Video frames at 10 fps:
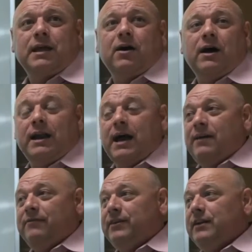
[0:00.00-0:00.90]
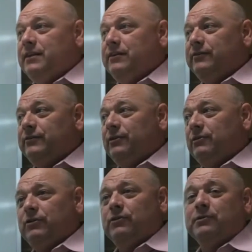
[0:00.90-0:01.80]
Now, and I have said this
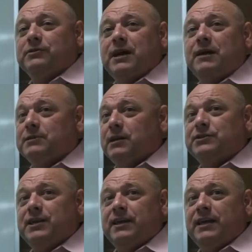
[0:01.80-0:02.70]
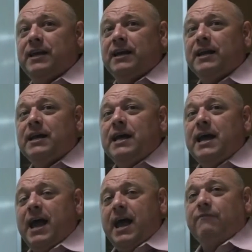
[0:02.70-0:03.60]
on numerous times, and I'll say it again.
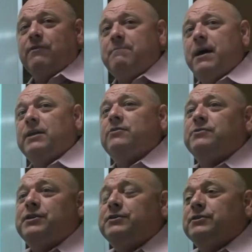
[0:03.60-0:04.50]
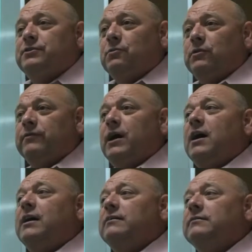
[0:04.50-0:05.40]
Everybody who teaches the Word of
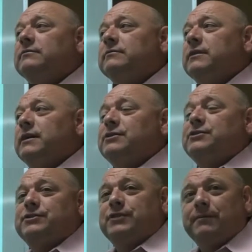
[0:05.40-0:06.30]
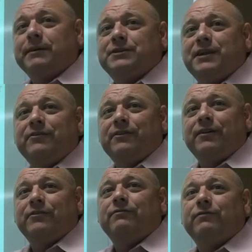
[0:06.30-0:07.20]
God is to some extent or
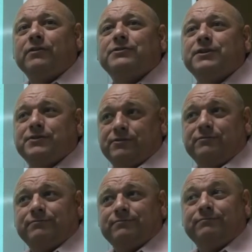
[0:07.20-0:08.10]
another a false teacher.